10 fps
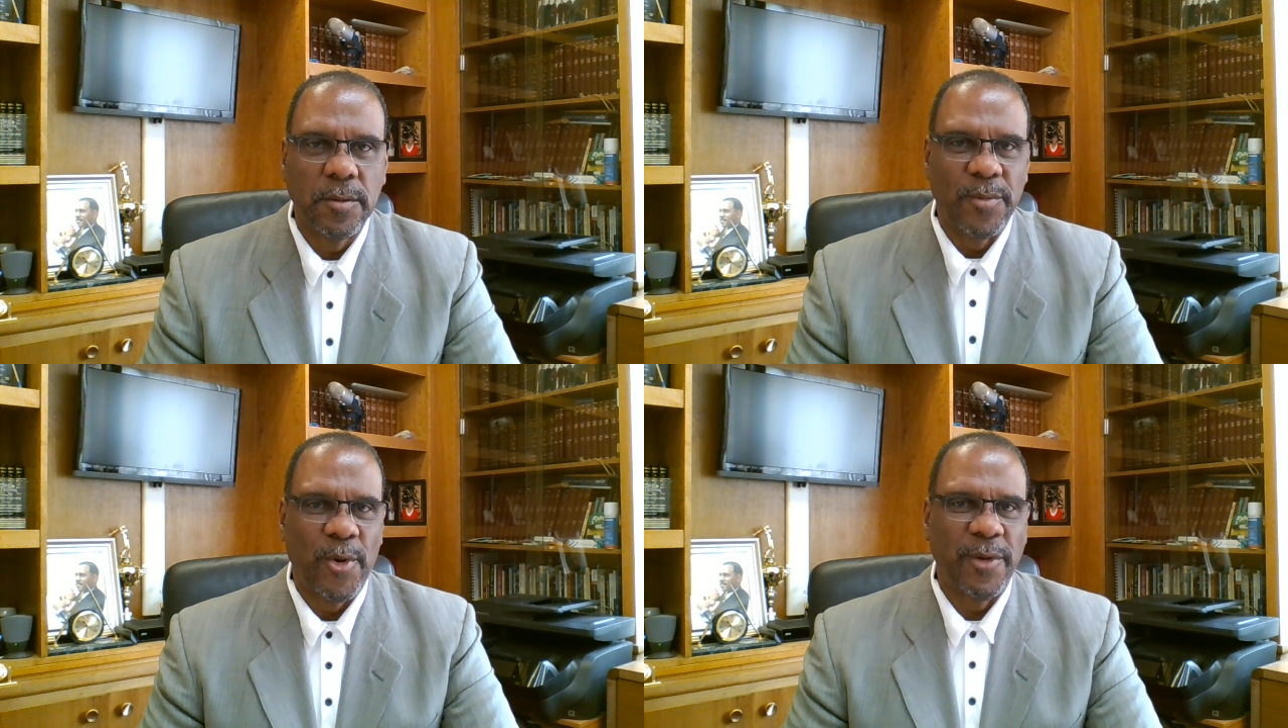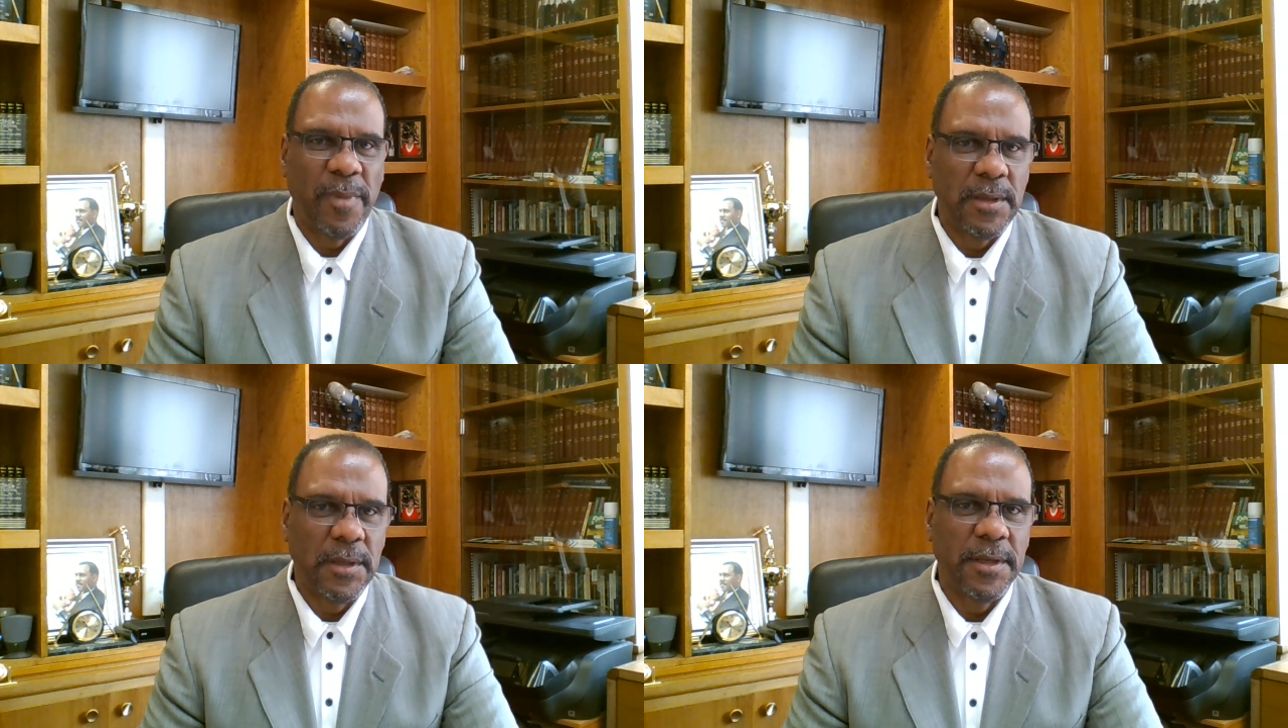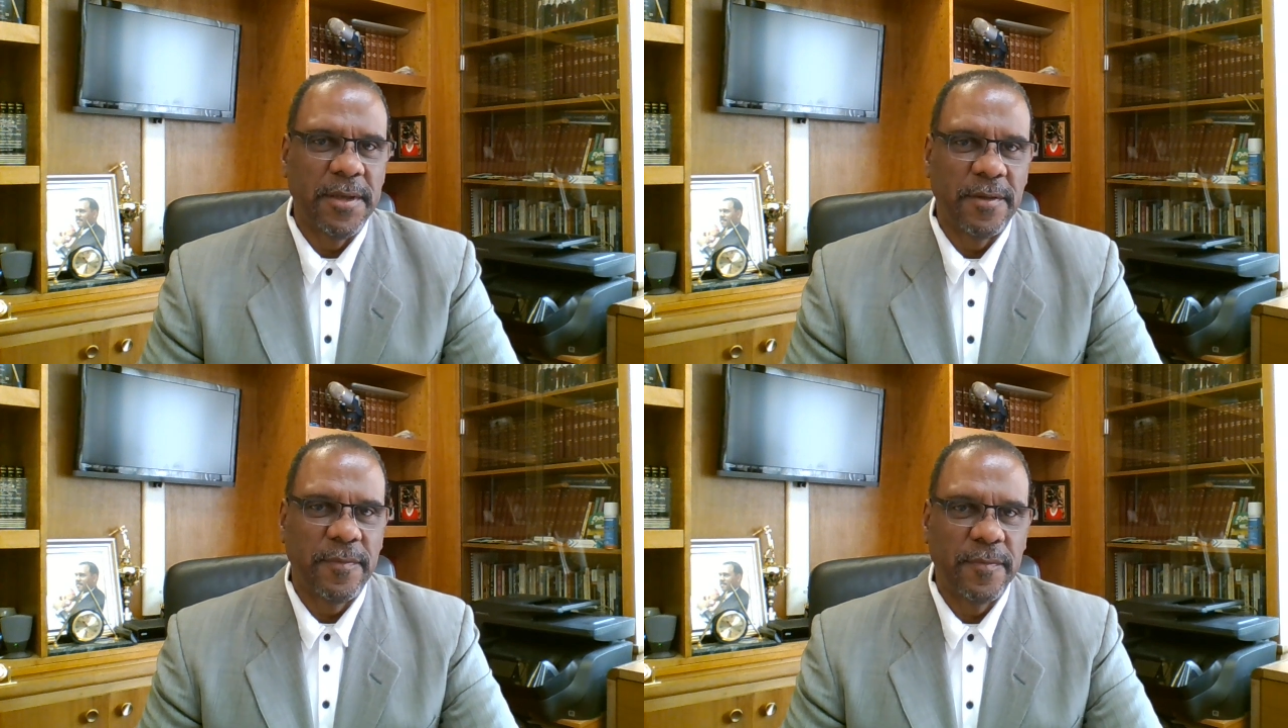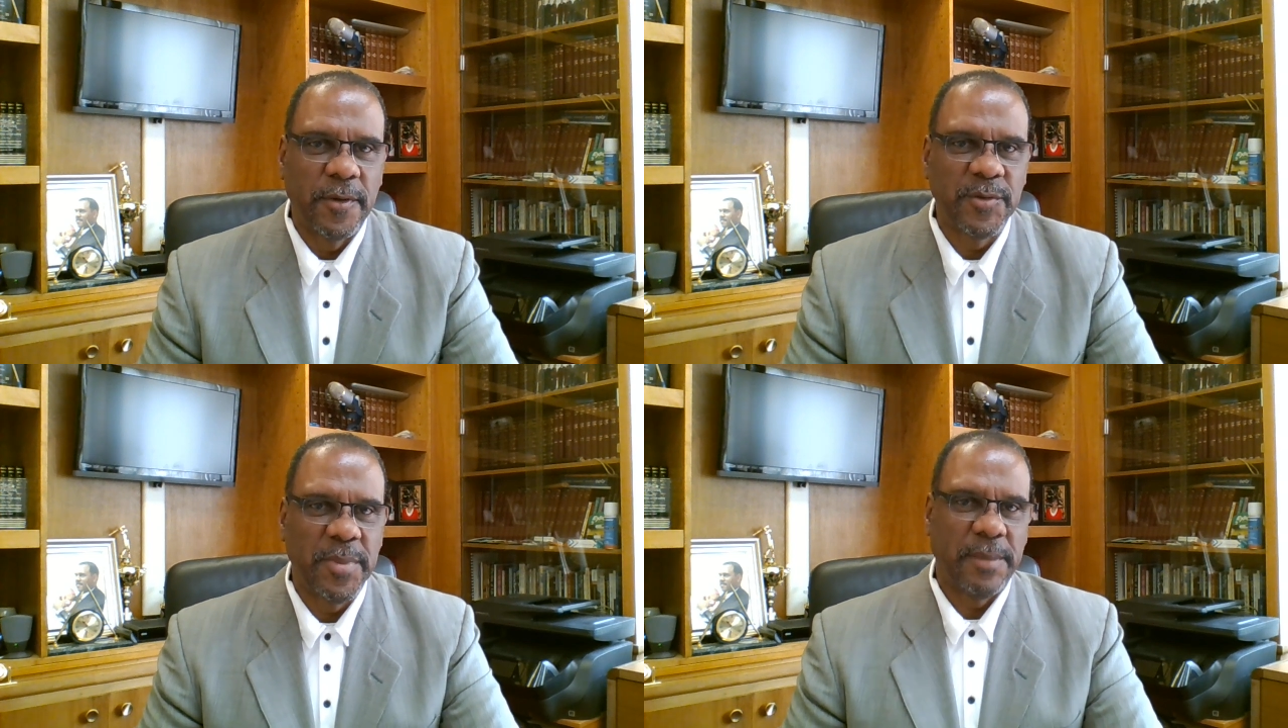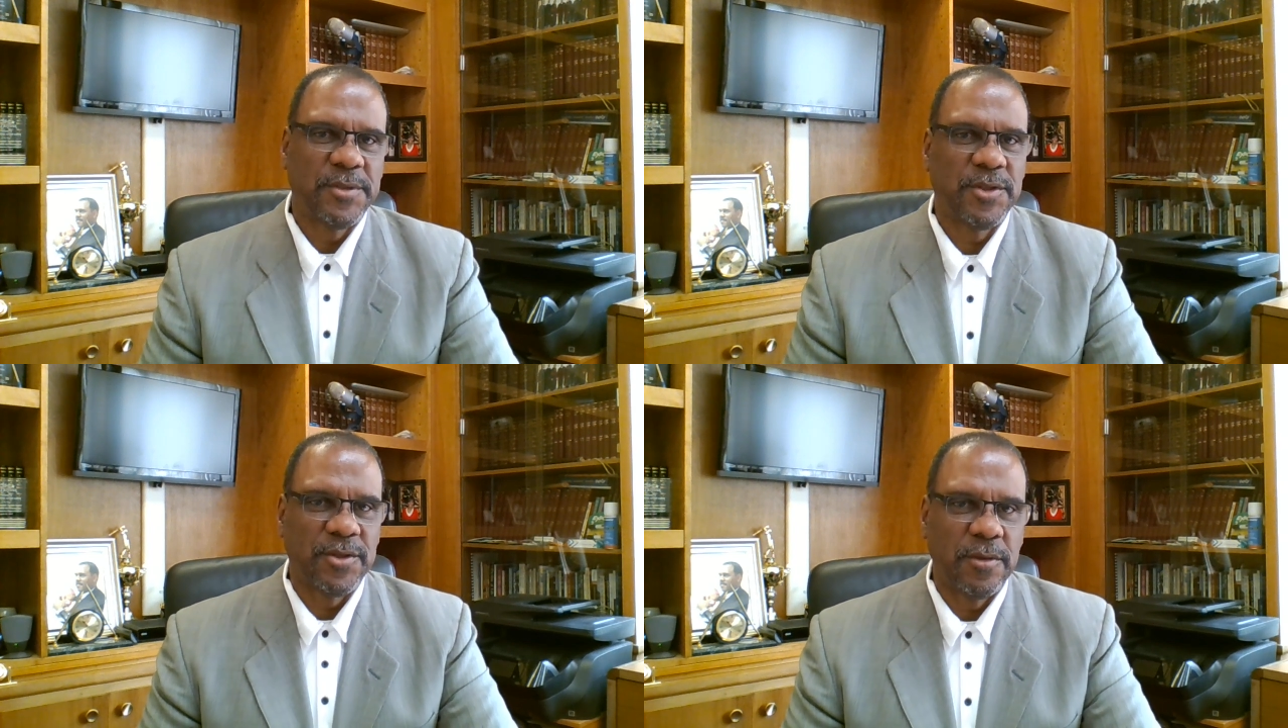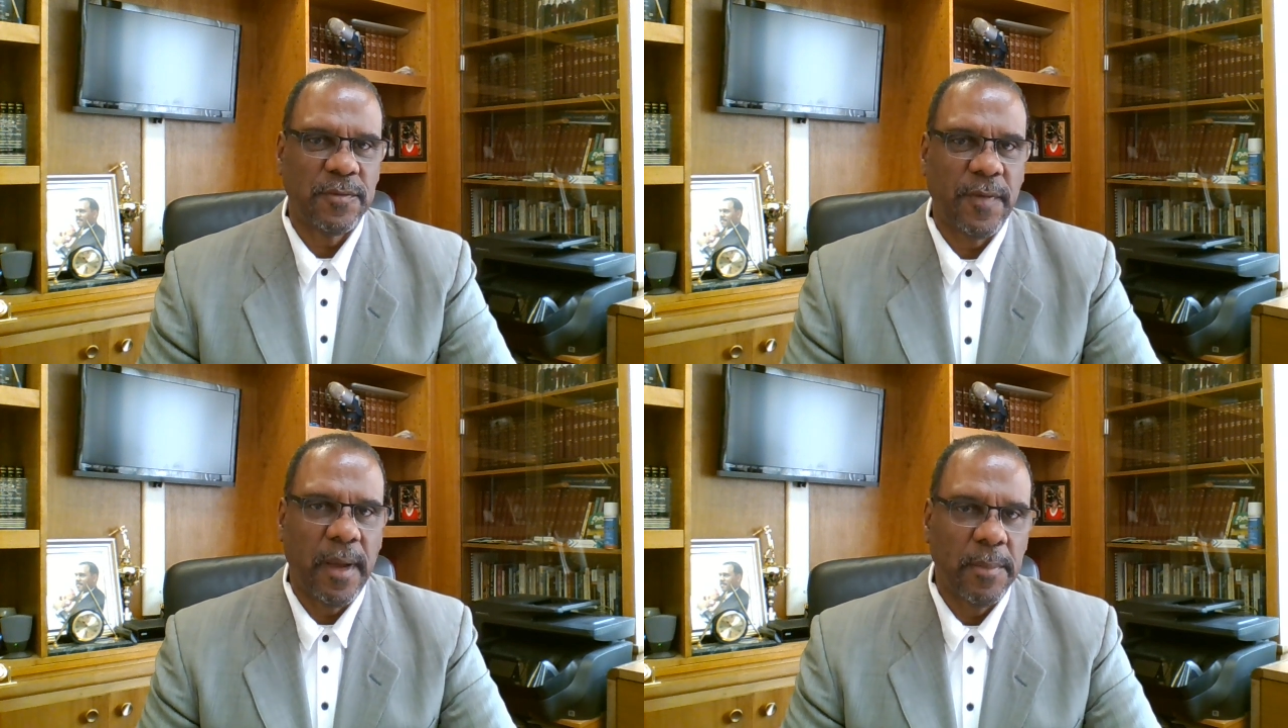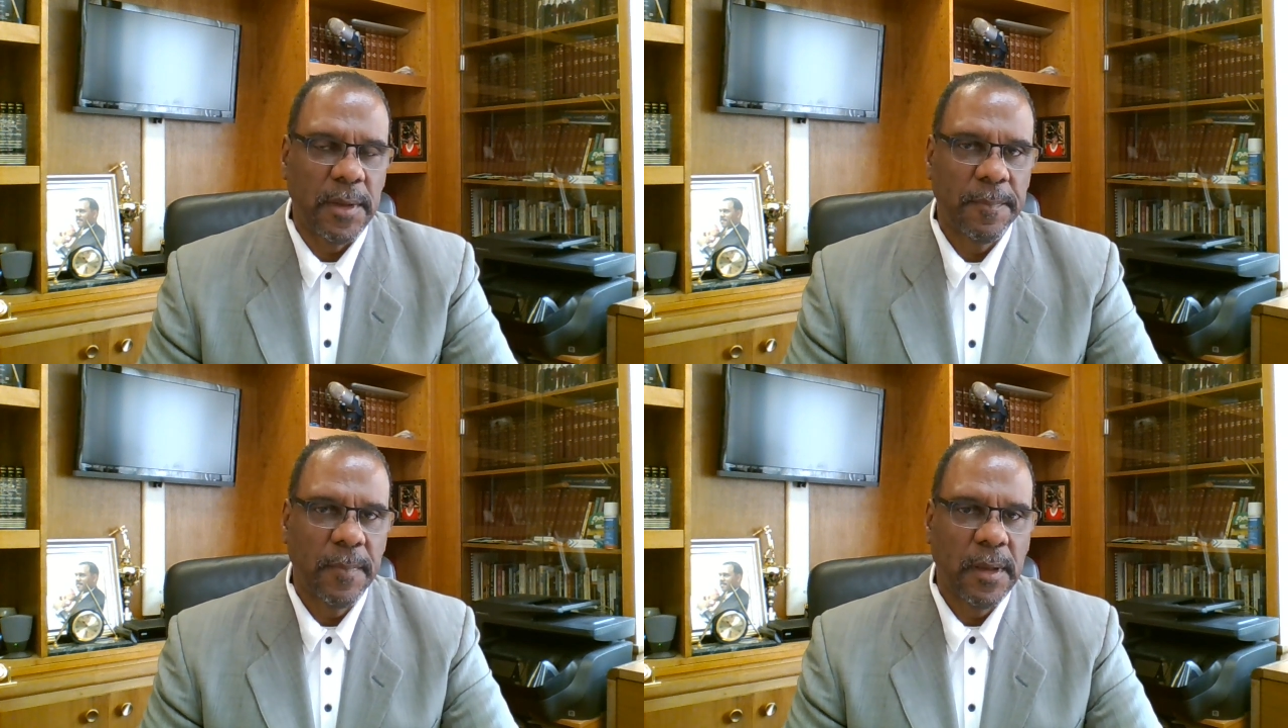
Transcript: Good morning, my Lilydale First Baptist Church family.